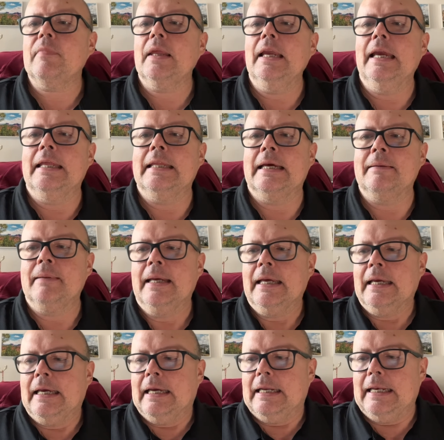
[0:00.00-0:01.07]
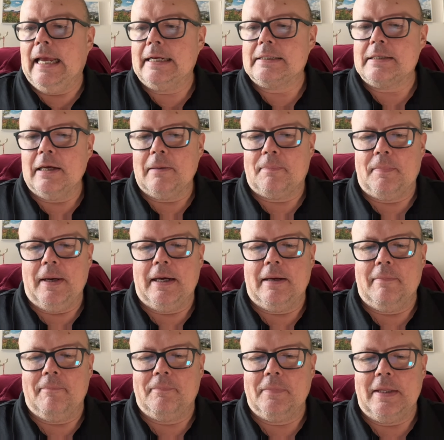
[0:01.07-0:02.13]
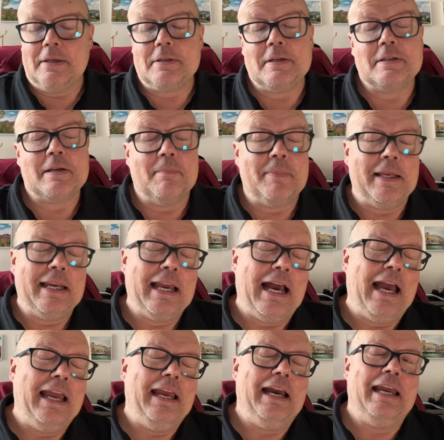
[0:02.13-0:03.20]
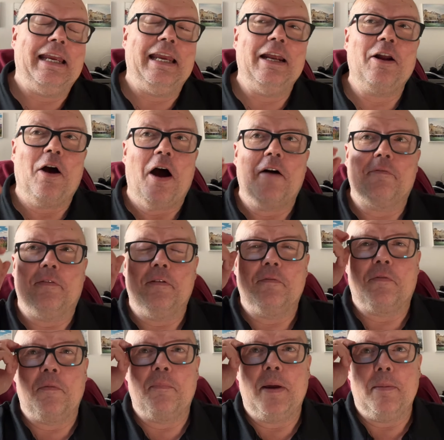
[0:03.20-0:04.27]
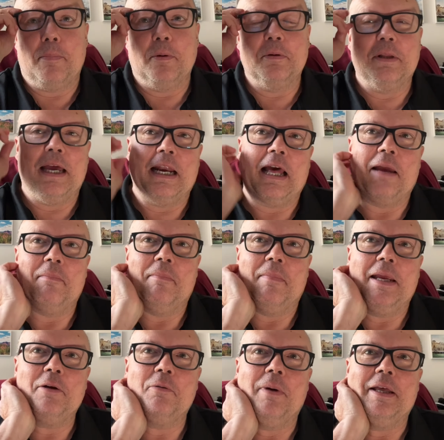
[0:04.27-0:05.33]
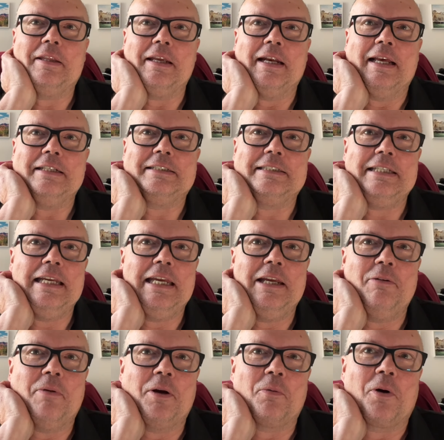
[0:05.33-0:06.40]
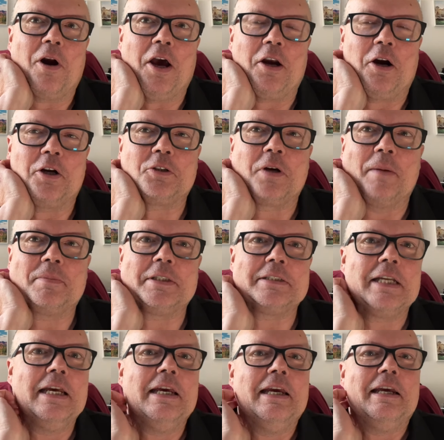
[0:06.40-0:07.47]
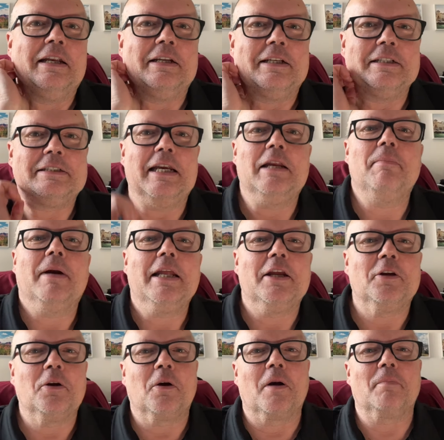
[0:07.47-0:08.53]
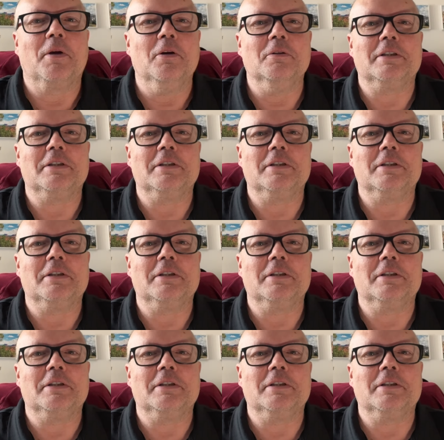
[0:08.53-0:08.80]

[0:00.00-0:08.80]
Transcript: And then next up, this is something I get often from people that I meet with and I see when we're on our trips is, does anybody in Europe use